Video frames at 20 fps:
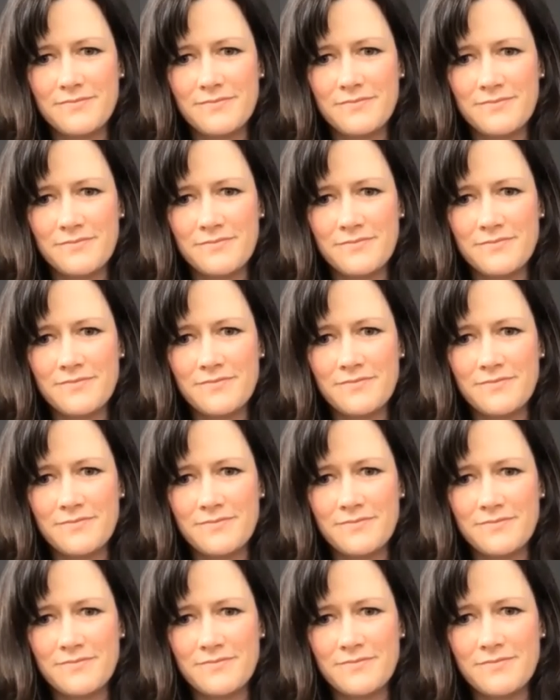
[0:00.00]

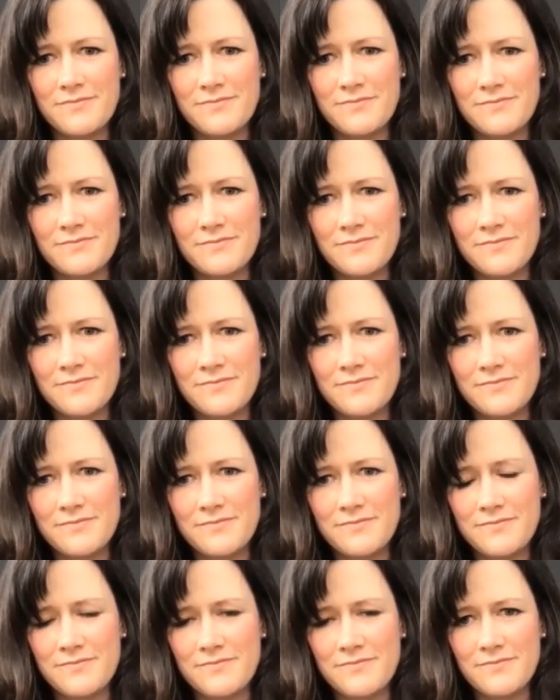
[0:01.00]

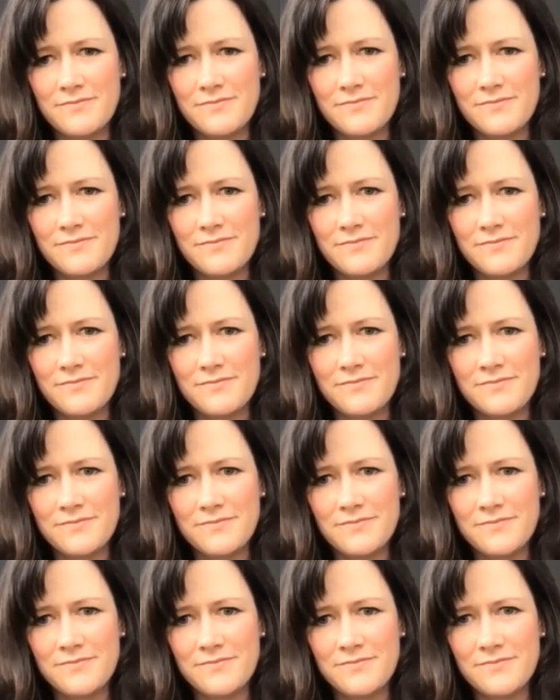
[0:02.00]

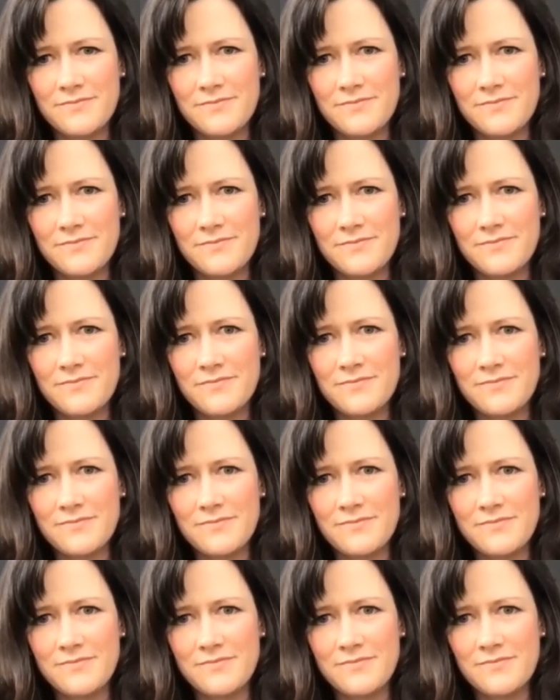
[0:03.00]

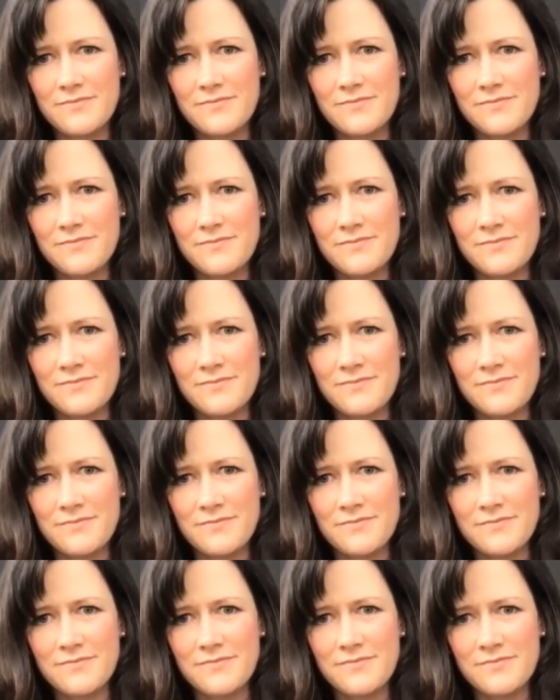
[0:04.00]

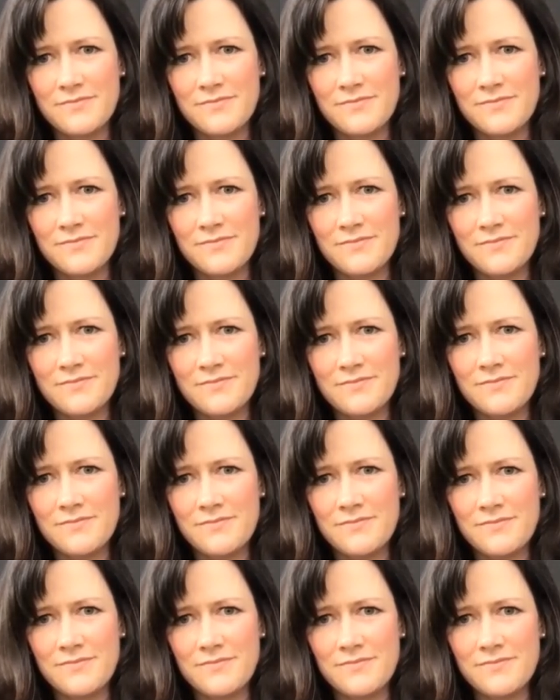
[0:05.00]
No words are spoken by the person on screen.